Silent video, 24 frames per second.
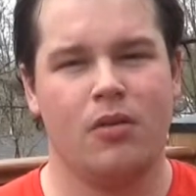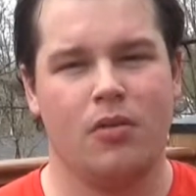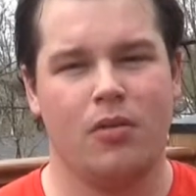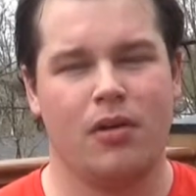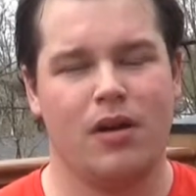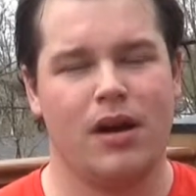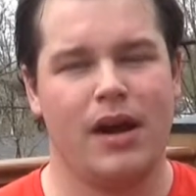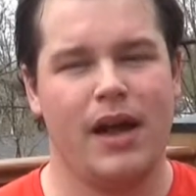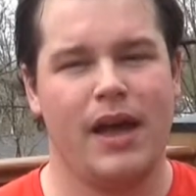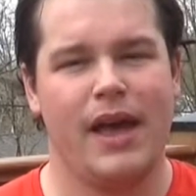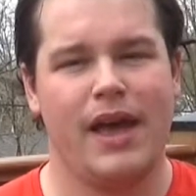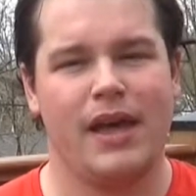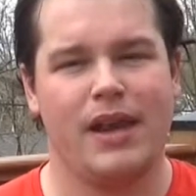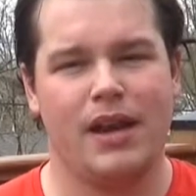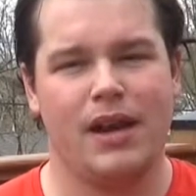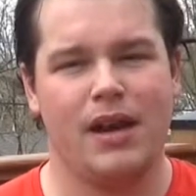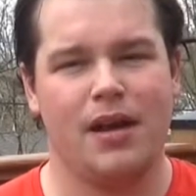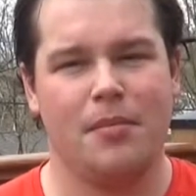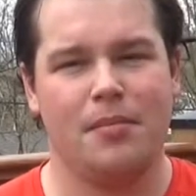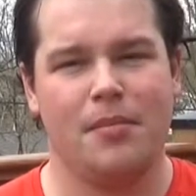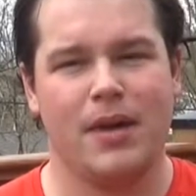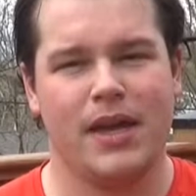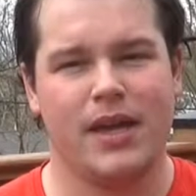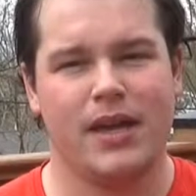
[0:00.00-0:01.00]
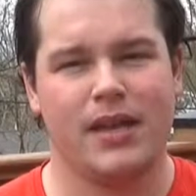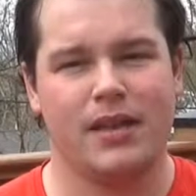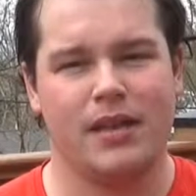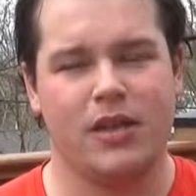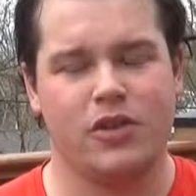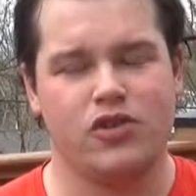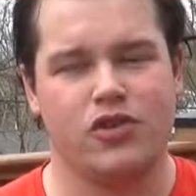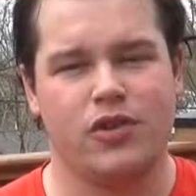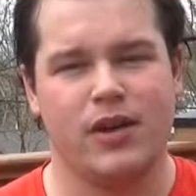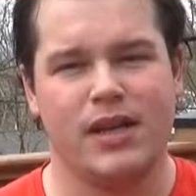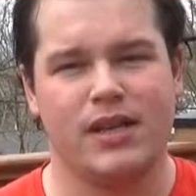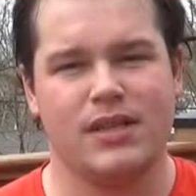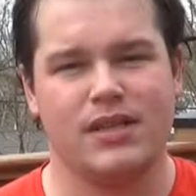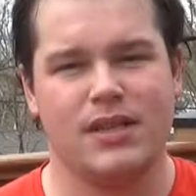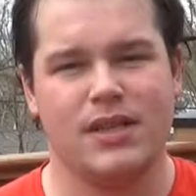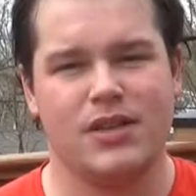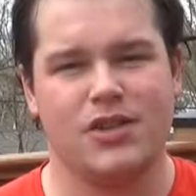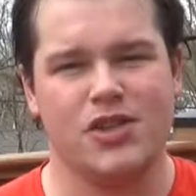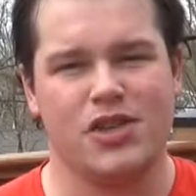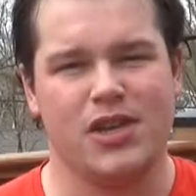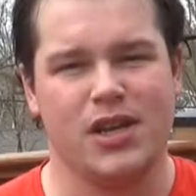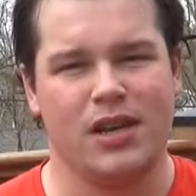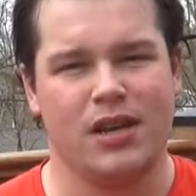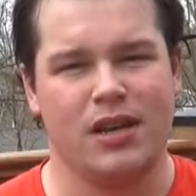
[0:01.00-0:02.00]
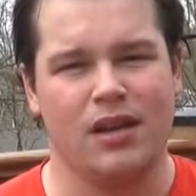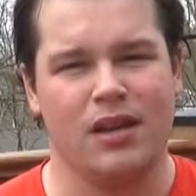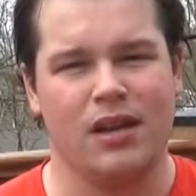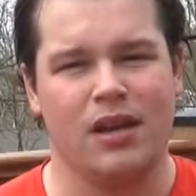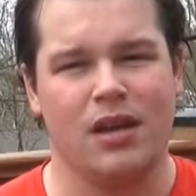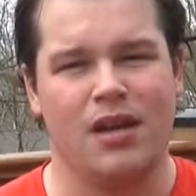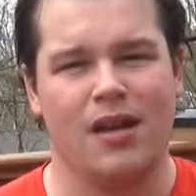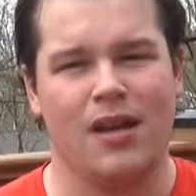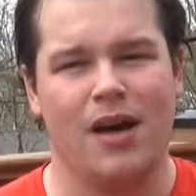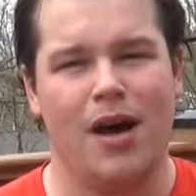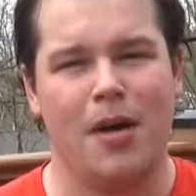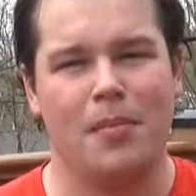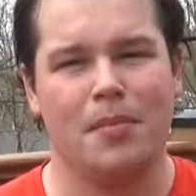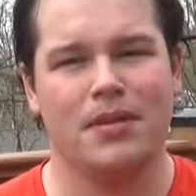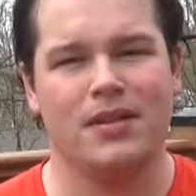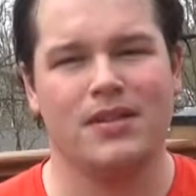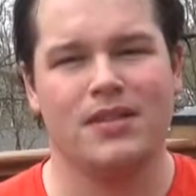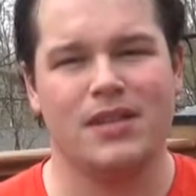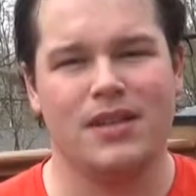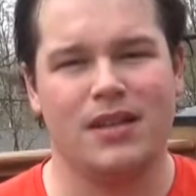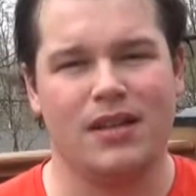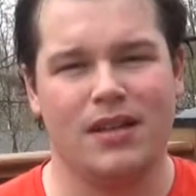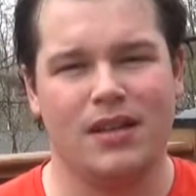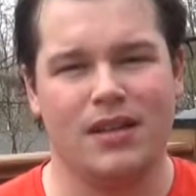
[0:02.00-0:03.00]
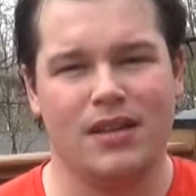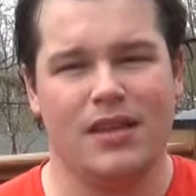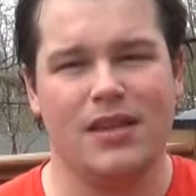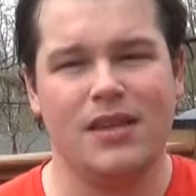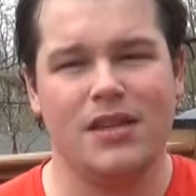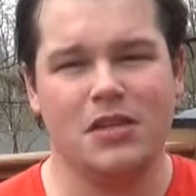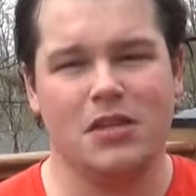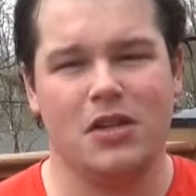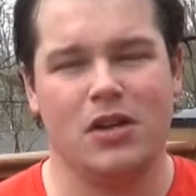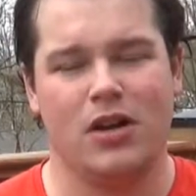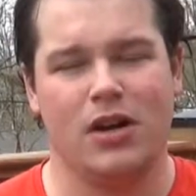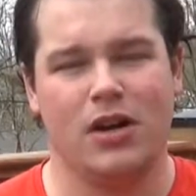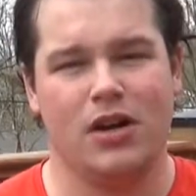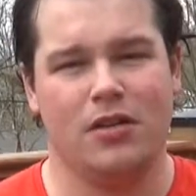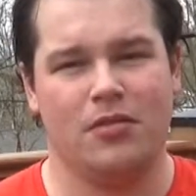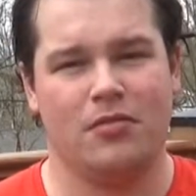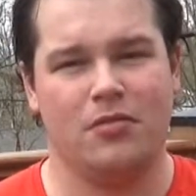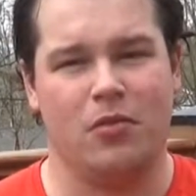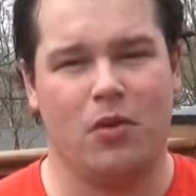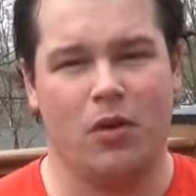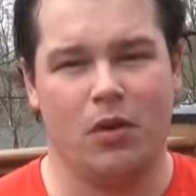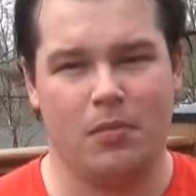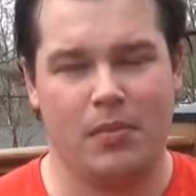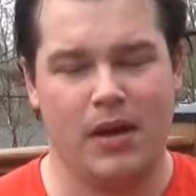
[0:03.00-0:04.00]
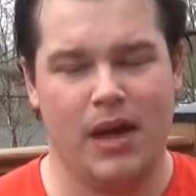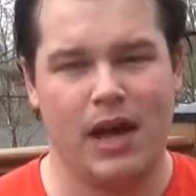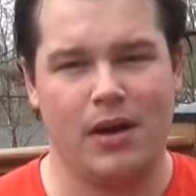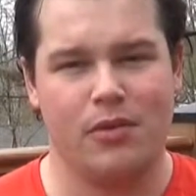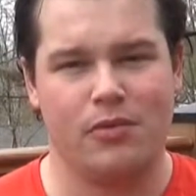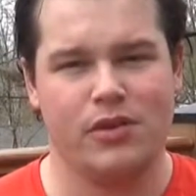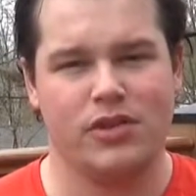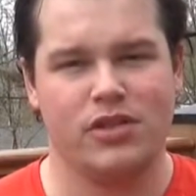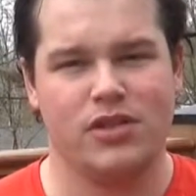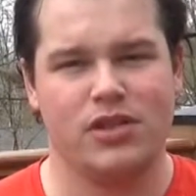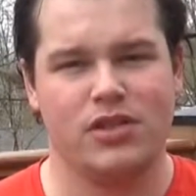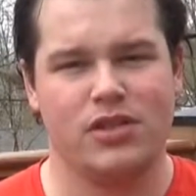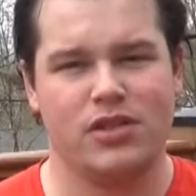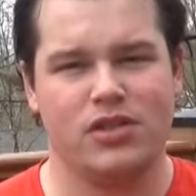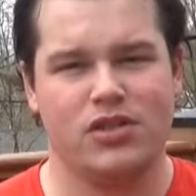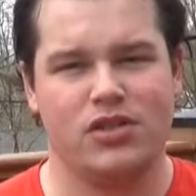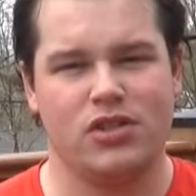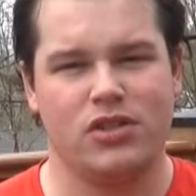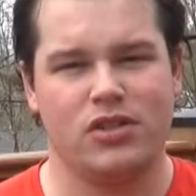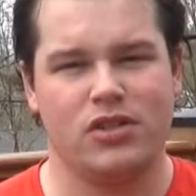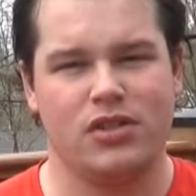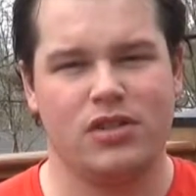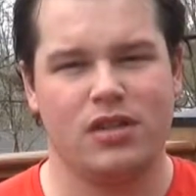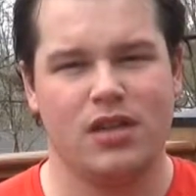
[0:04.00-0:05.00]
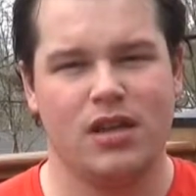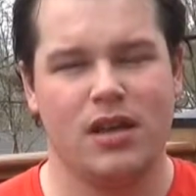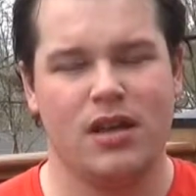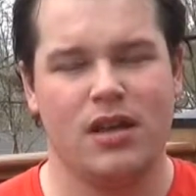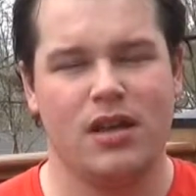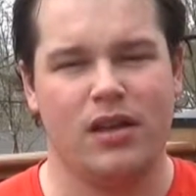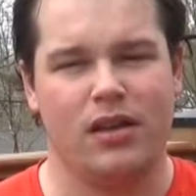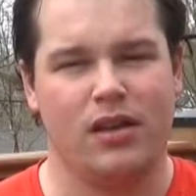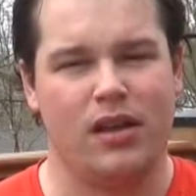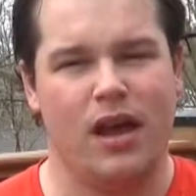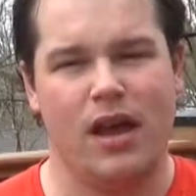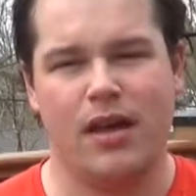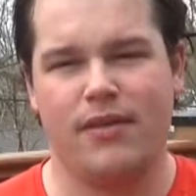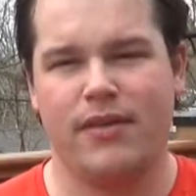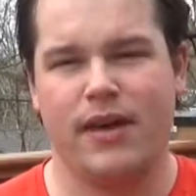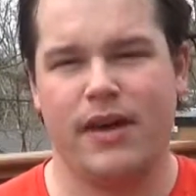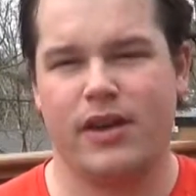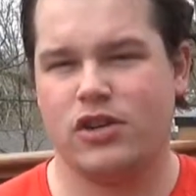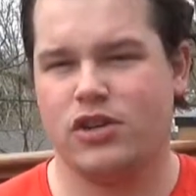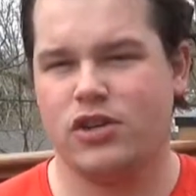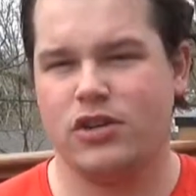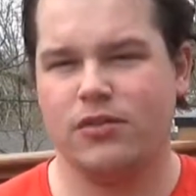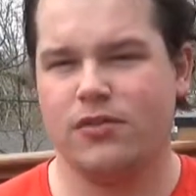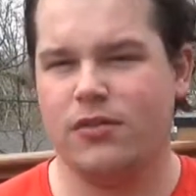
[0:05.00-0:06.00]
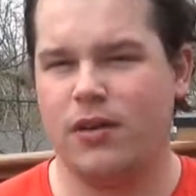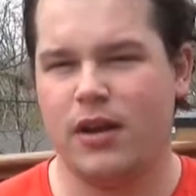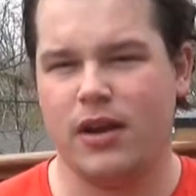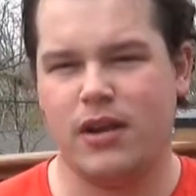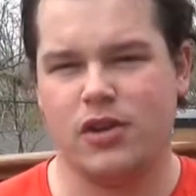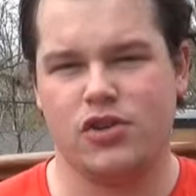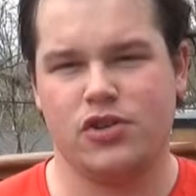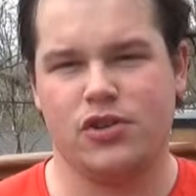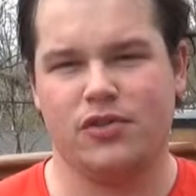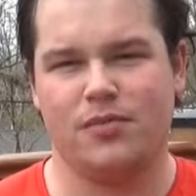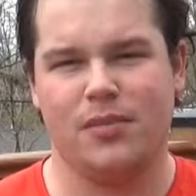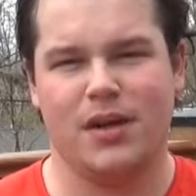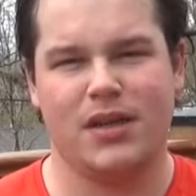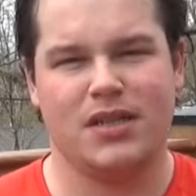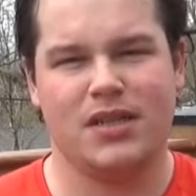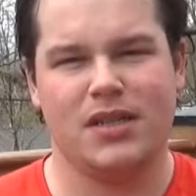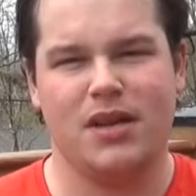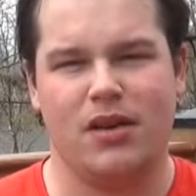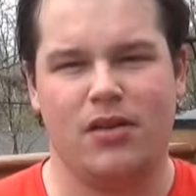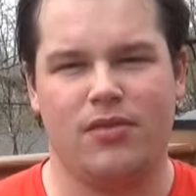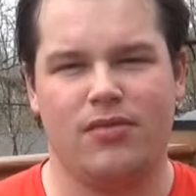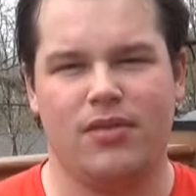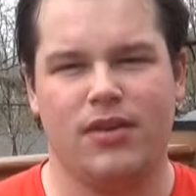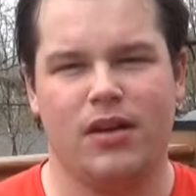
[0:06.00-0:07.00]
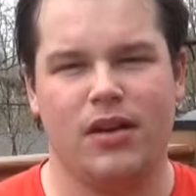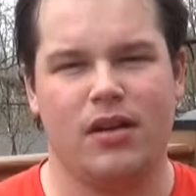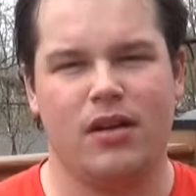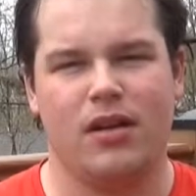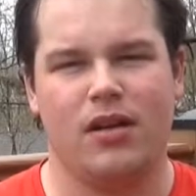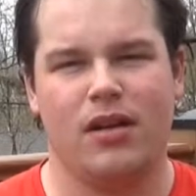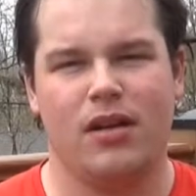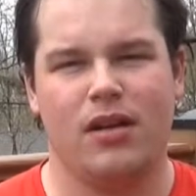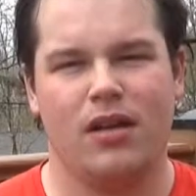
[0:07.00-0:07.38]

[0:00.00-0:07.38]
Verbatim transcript: where I ended up making the transition, up until this current format, which is just live action footage of myself here.